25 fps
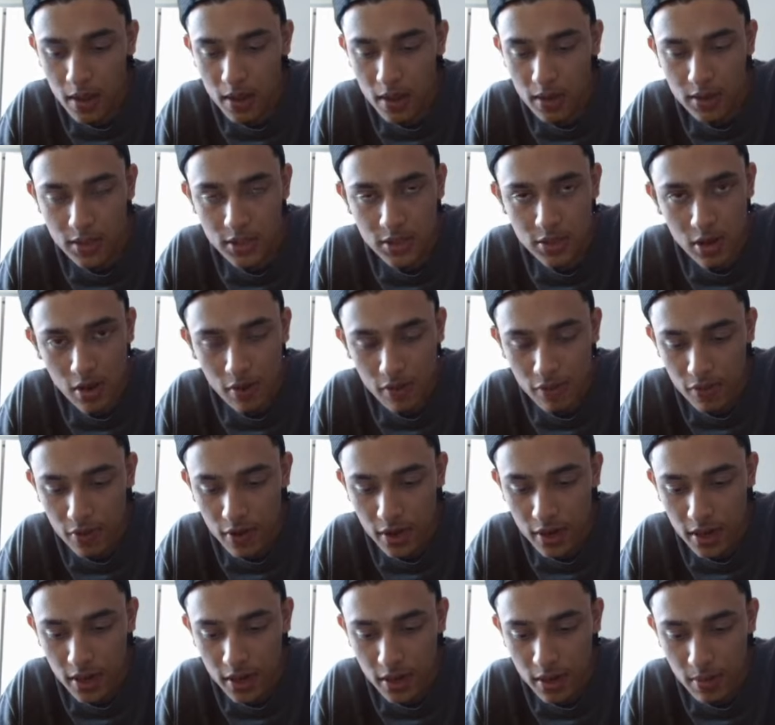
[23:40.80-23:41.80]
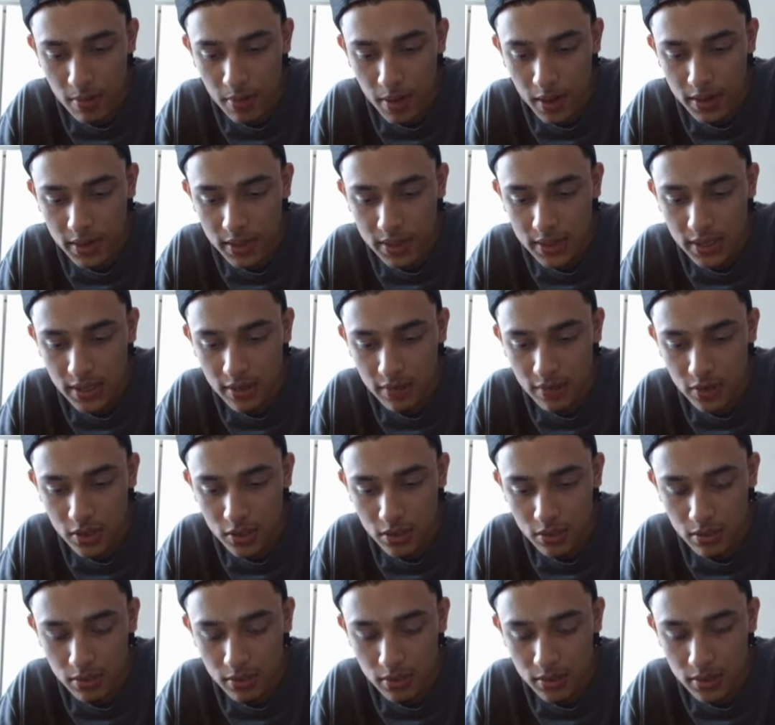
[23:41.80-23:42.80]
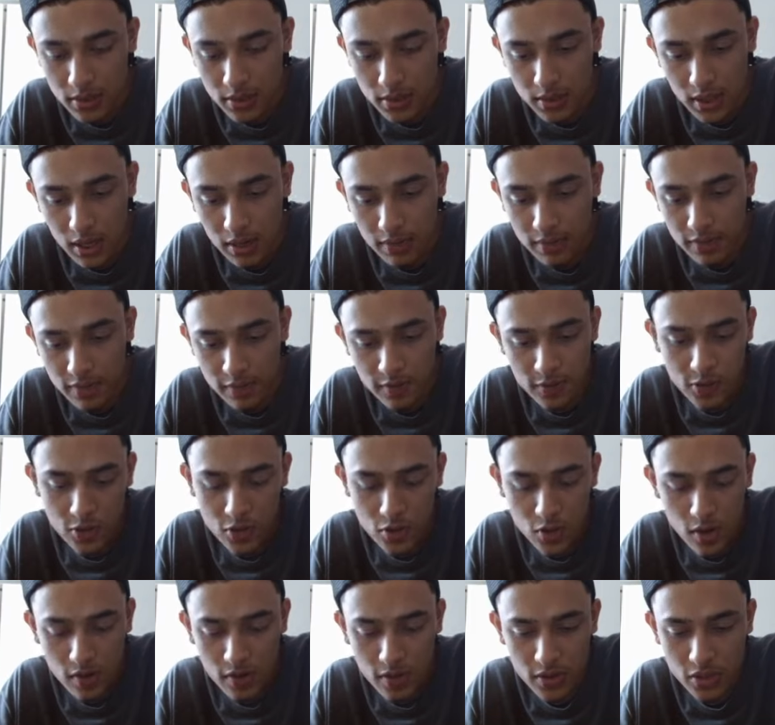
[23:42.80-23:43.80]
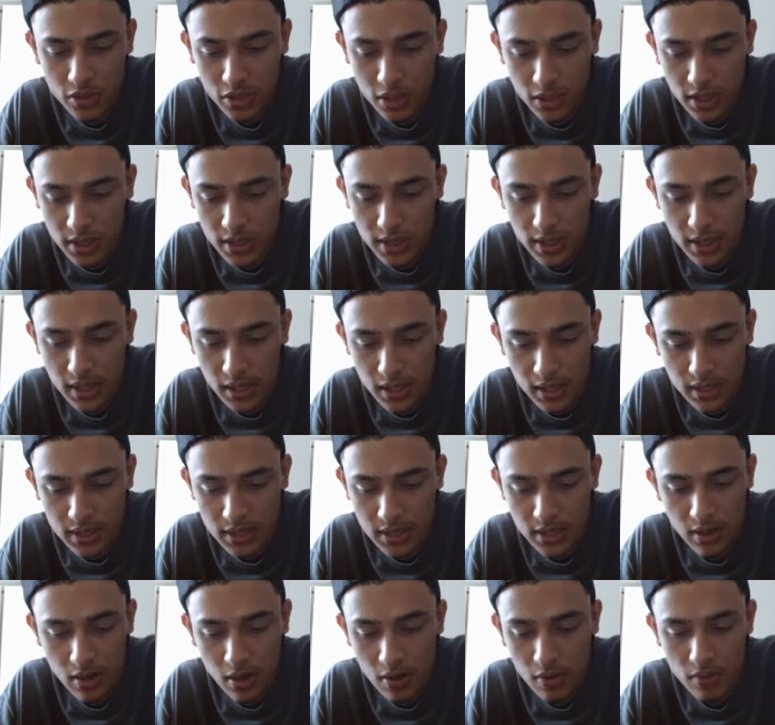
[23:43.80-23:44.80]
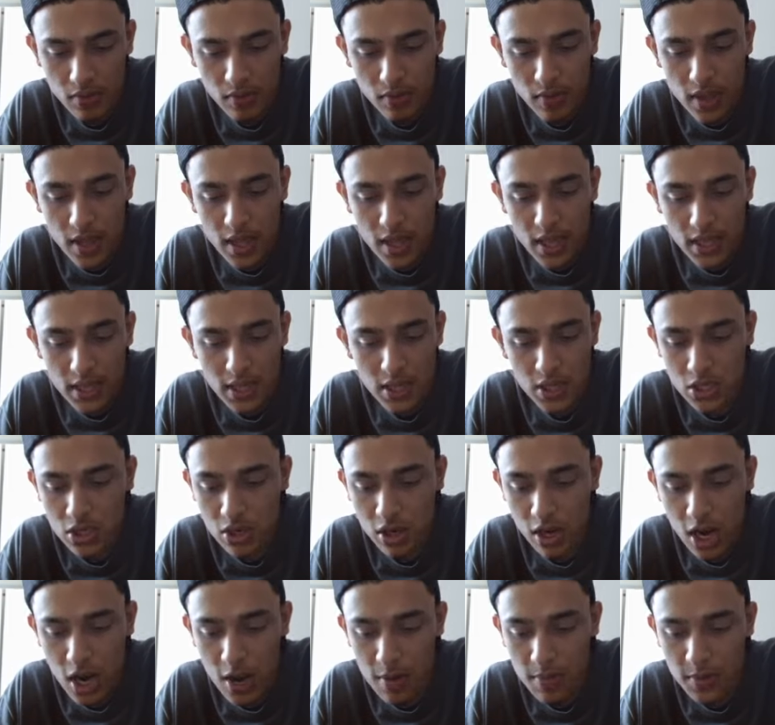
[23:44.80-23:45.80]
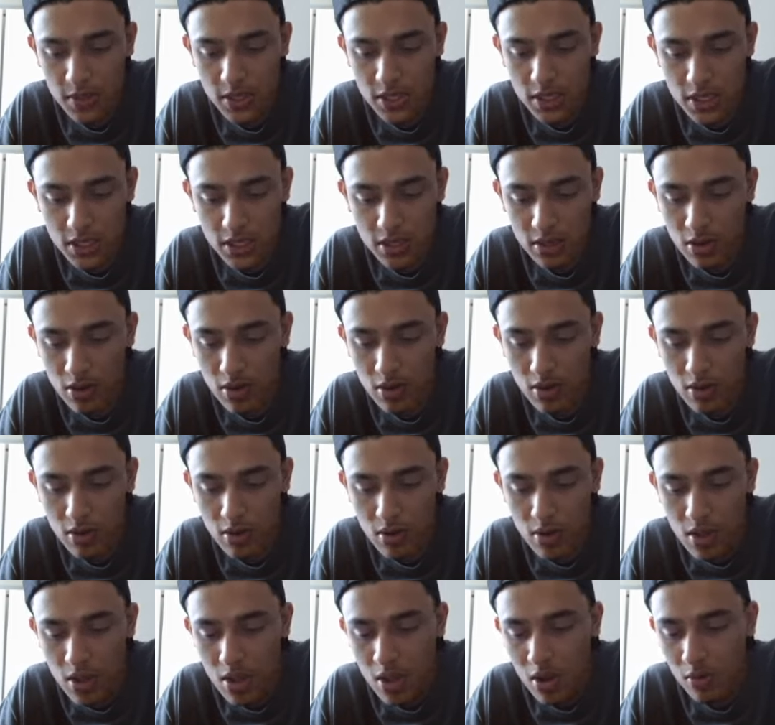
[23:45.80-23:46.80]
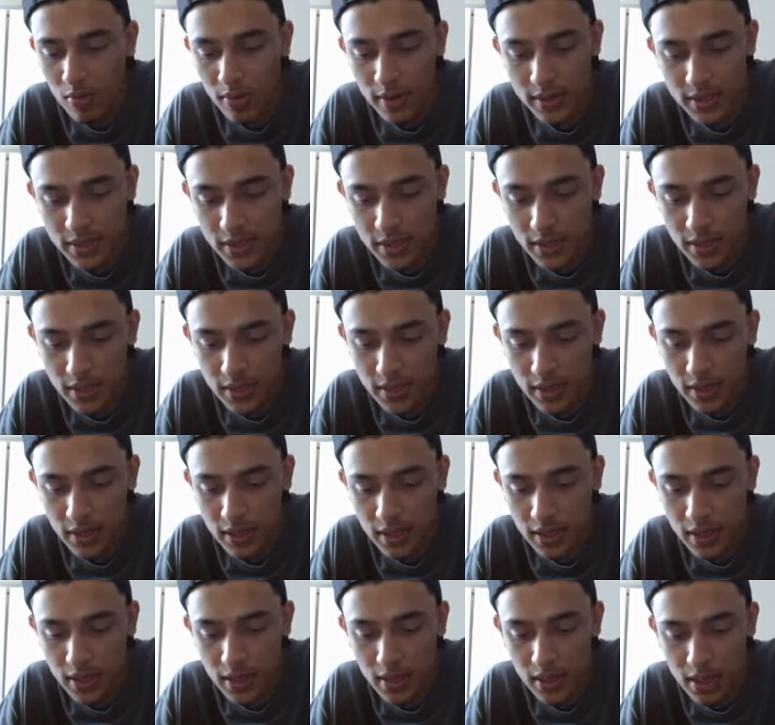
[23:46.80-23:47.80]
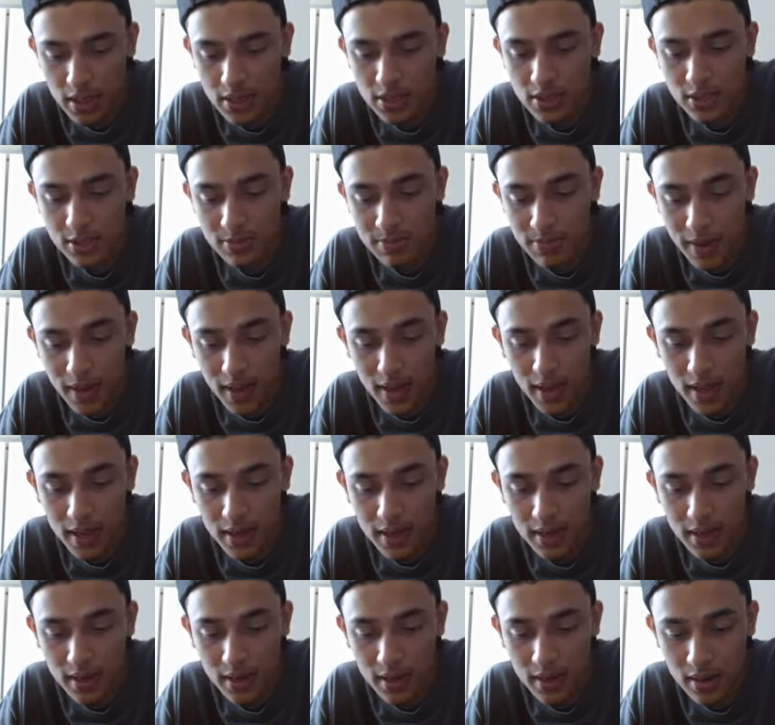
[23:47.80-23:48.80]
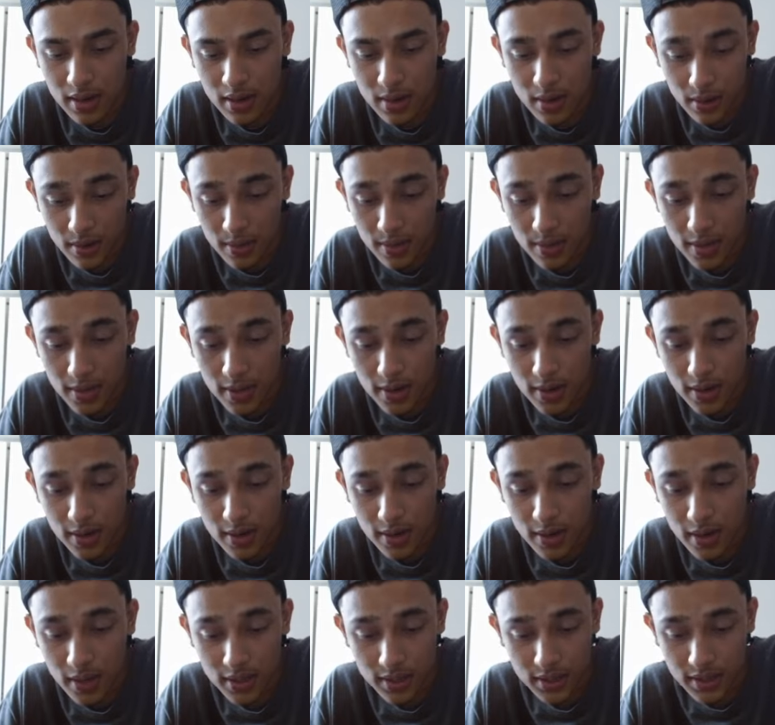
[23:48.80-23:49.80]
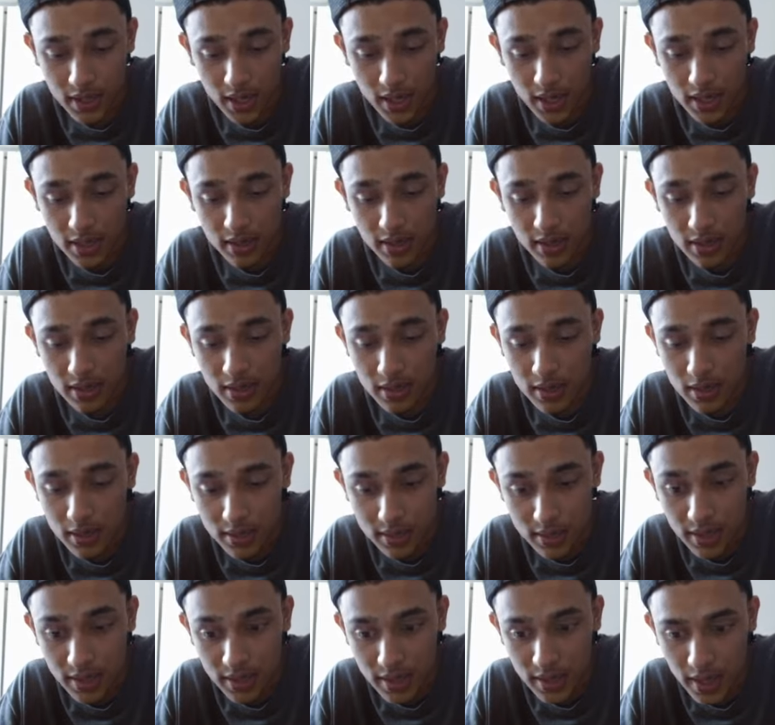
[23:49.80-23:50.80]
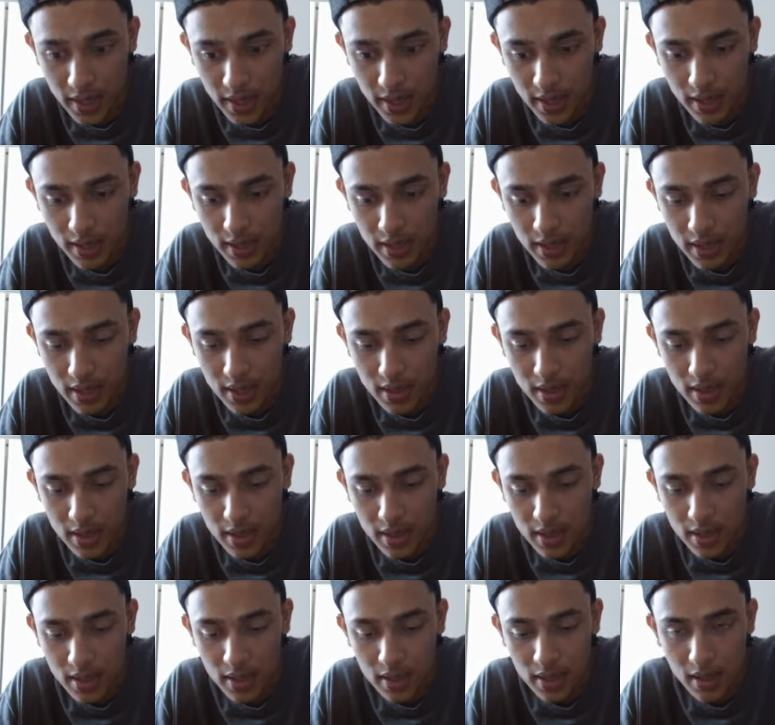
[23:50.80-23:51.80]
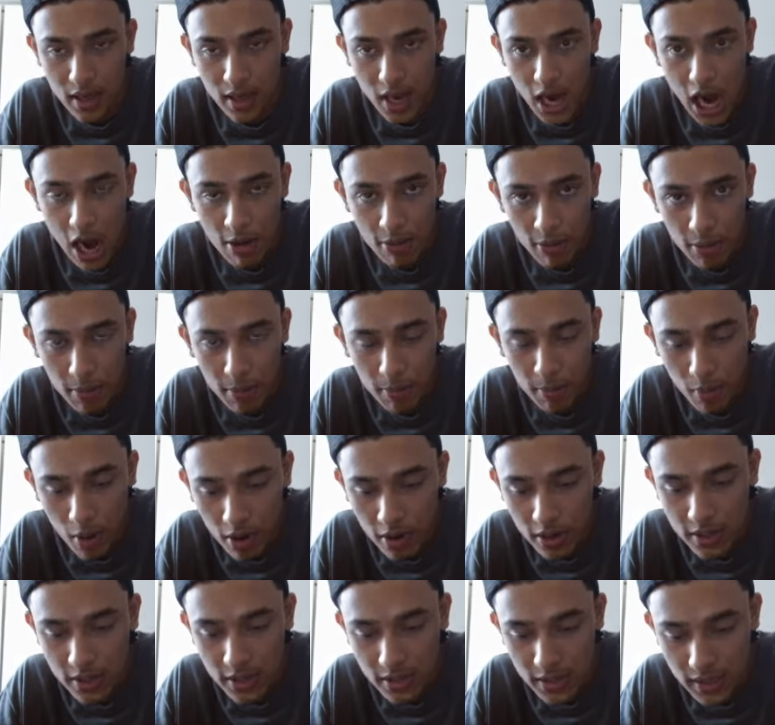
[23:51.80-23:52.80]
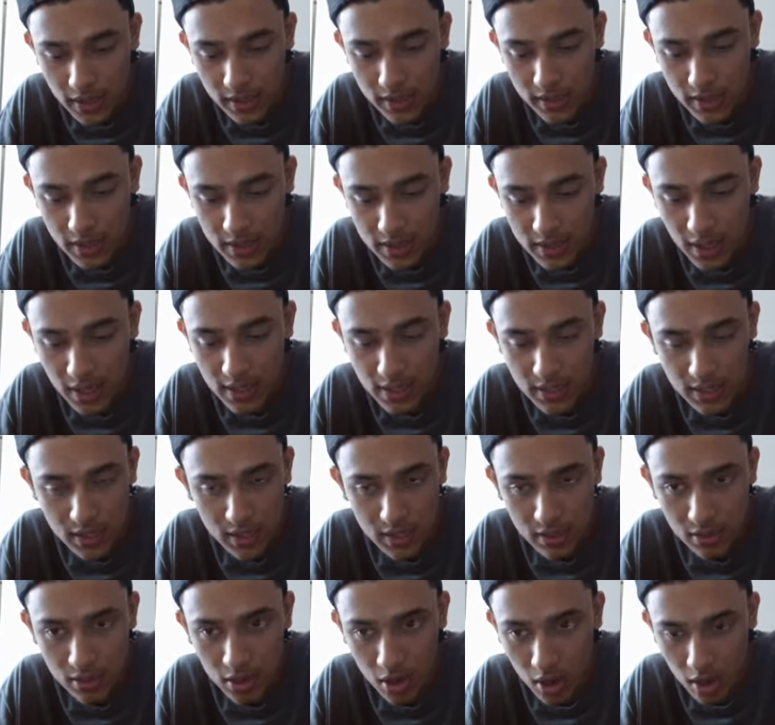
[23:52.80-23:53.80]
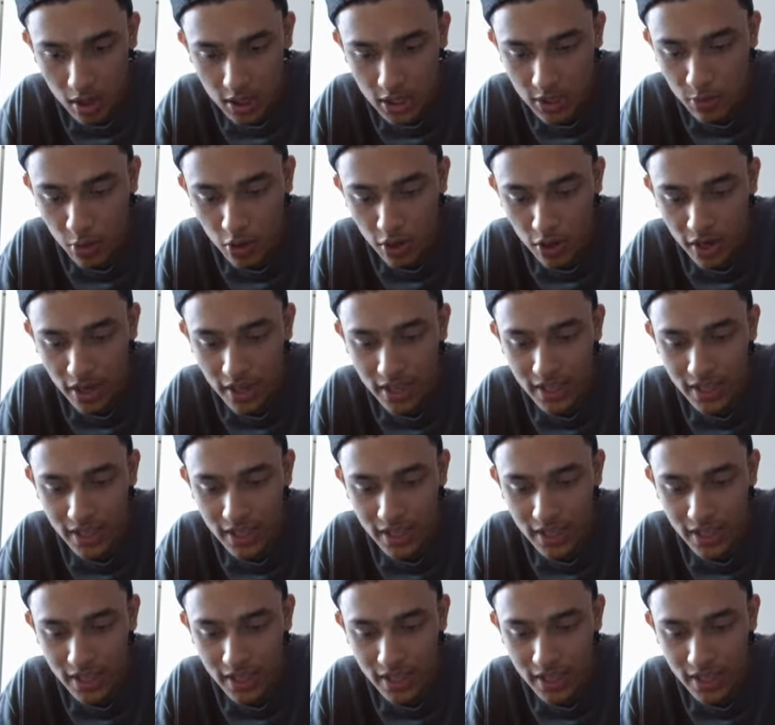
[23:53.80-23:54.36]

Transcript: suffering by these individuals have sort of constructed the legacy of these crimes still resonating in Japan Korea, and China today, our modern day society still talks about it.